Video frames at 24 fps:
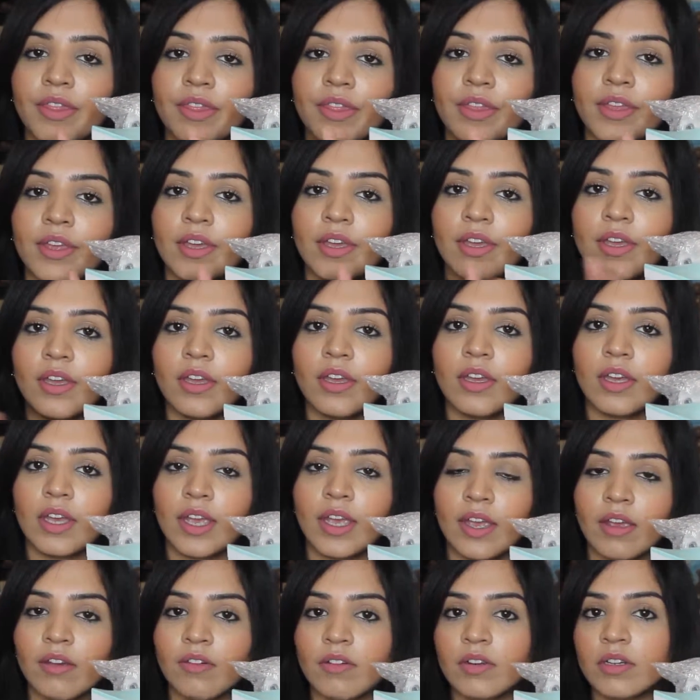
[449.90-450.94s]
the
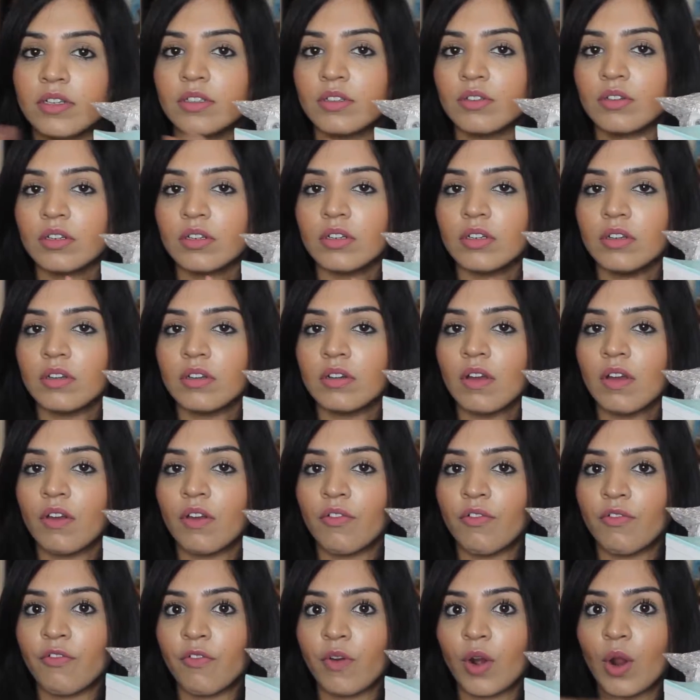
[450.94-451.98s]
air is going to
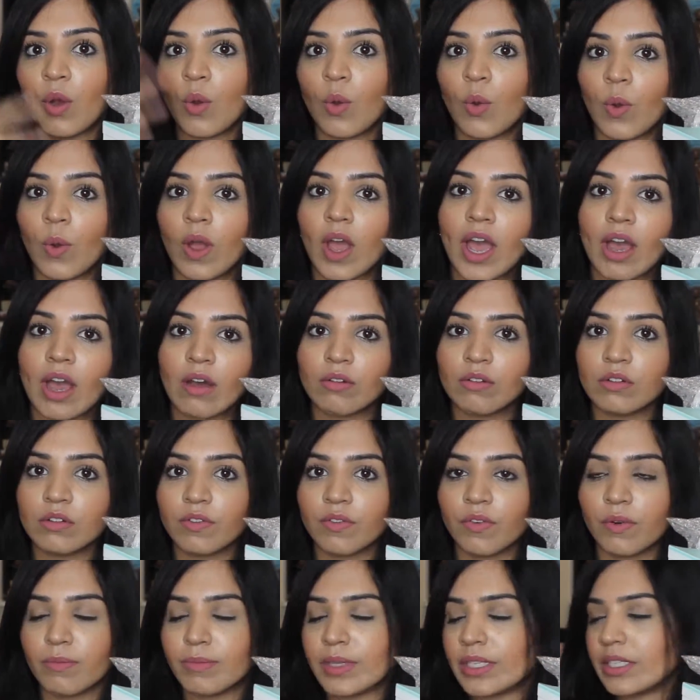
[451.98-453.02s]
flow out
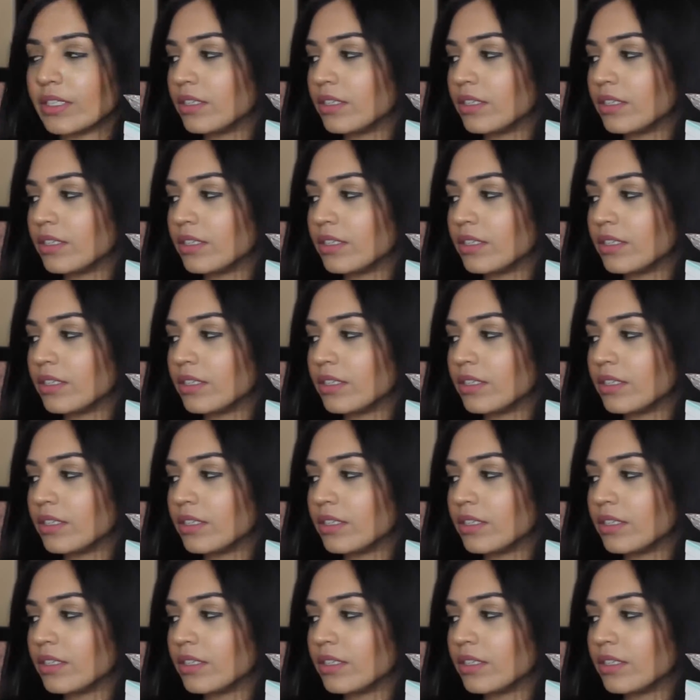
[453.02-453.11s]
from the